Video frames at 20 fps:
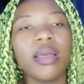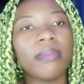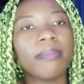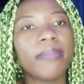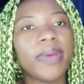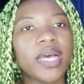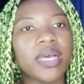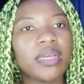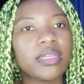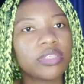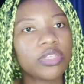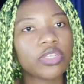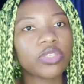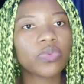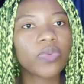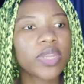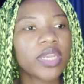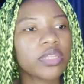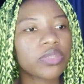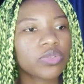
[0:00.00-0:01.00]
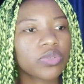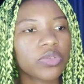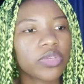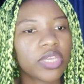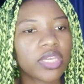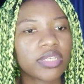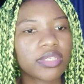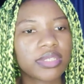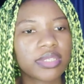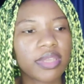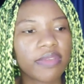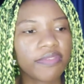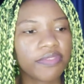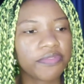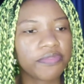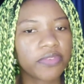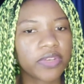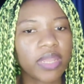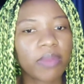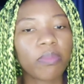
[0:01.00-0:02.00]
but those were the 2 years given
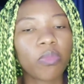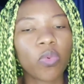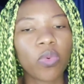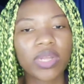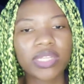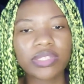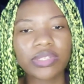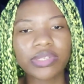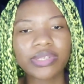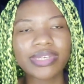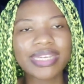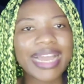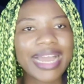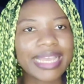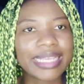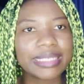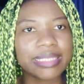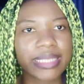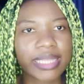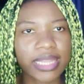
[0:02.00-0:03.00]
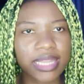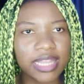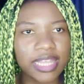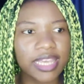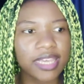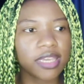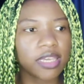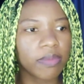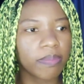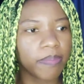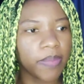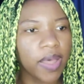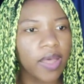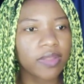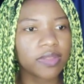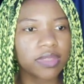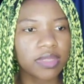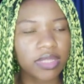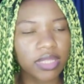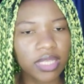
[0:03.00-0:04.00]
for them. What do you guys think
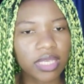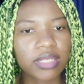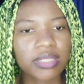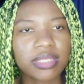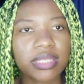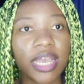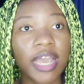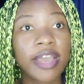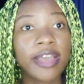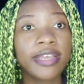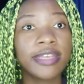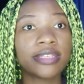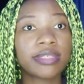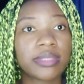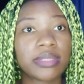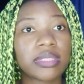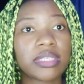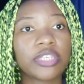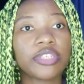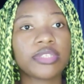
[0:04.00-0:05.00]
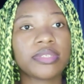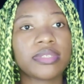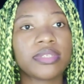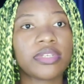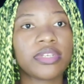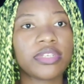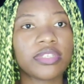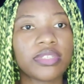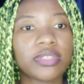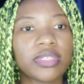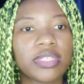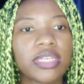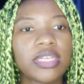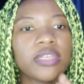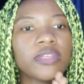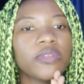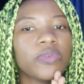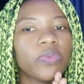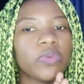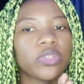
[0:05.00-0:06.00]
about these sisters?
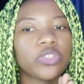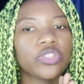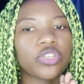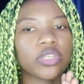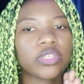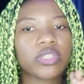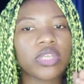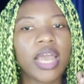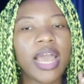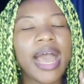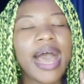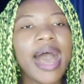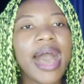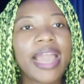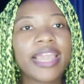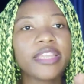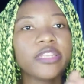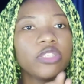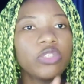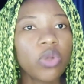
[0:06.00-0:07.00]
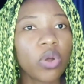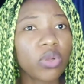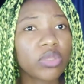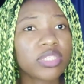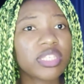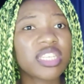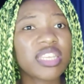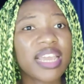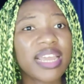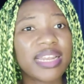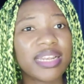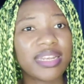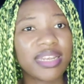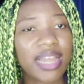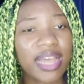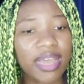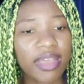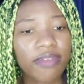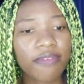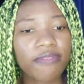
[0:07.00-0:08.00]
This was just, I know their
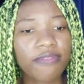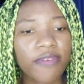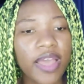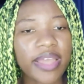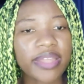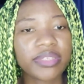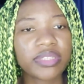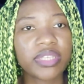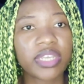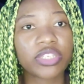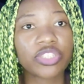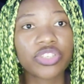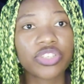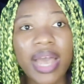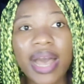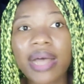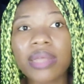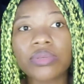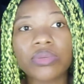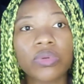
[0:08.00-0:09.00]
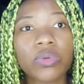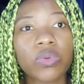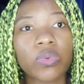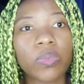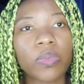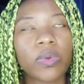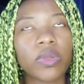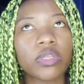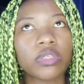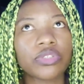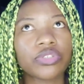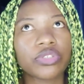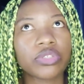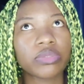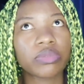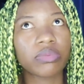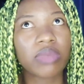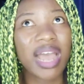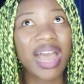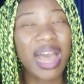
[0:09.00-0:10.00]
life and their childhood
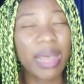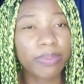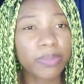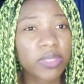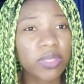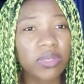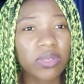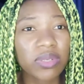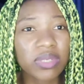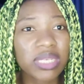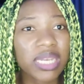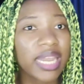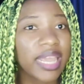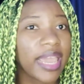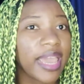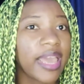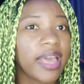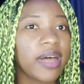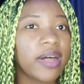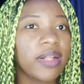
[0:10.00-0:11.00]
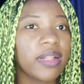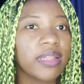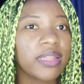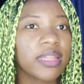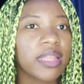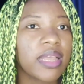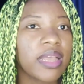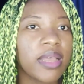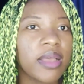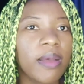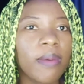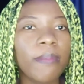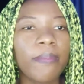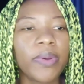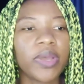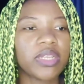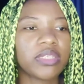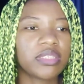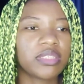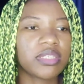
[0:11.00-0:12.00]
was absolutely hell,
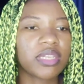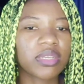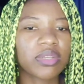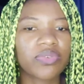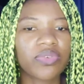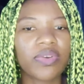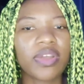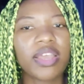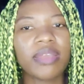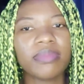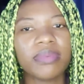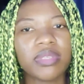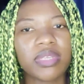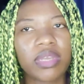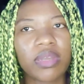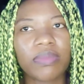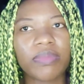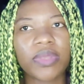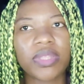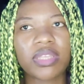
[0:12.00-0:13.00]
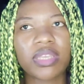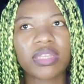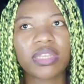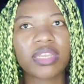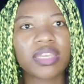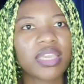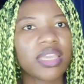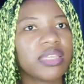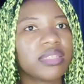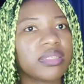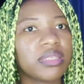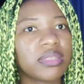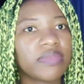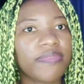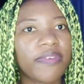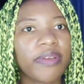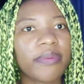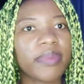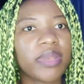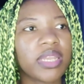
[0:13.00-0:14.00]
but the crimes they committed against this
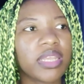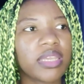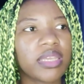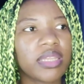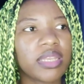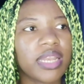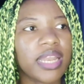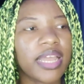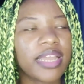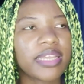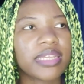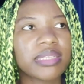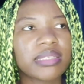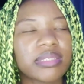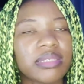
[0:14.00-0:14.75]
family, like,